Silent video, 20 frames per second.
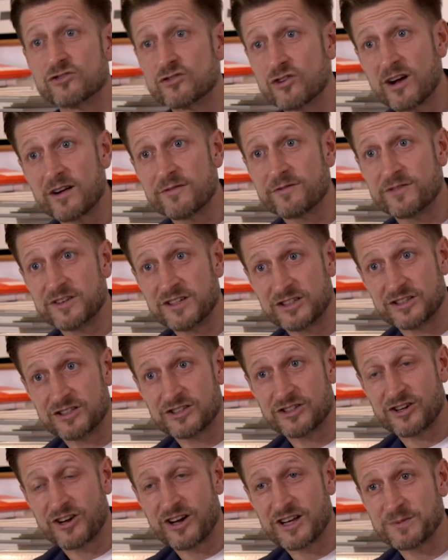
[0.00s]
try and finish
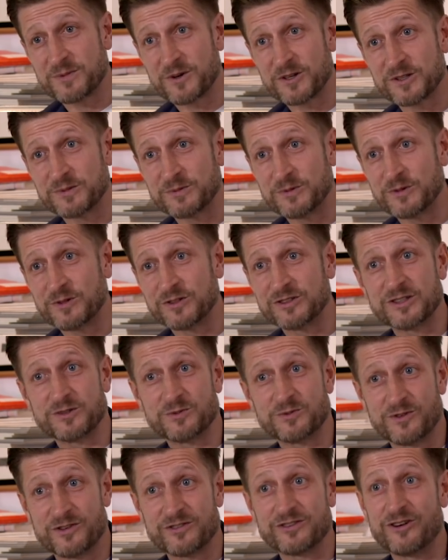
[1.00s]
as high as possible, because it's
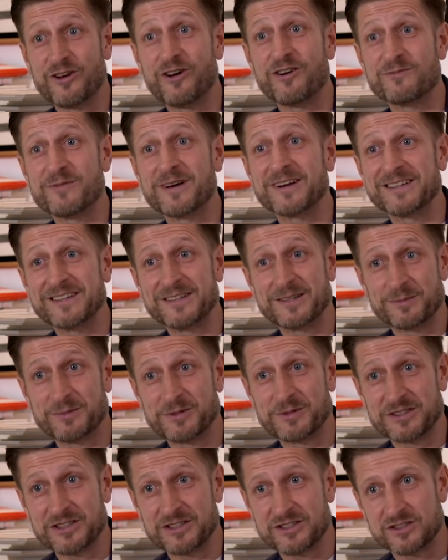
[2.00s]
worth a lot of money, the
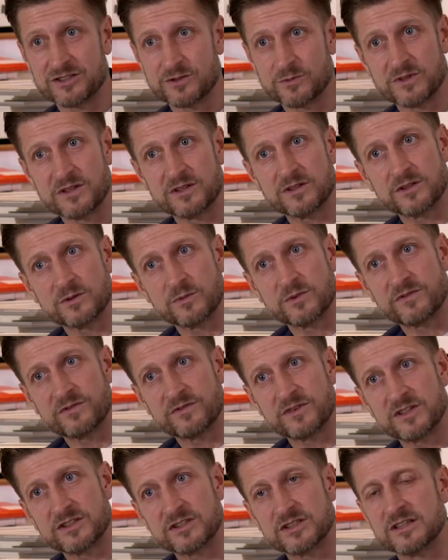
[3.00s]
positions that we
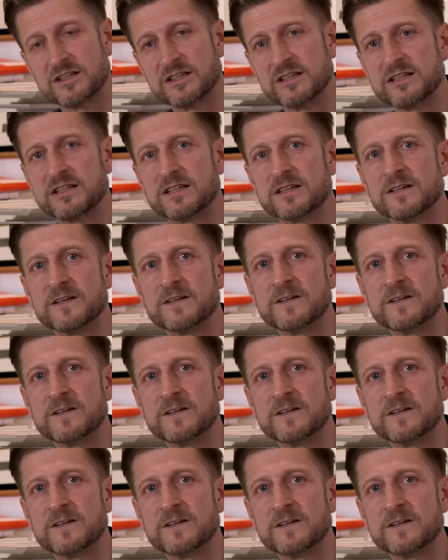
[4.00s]
finish in the league.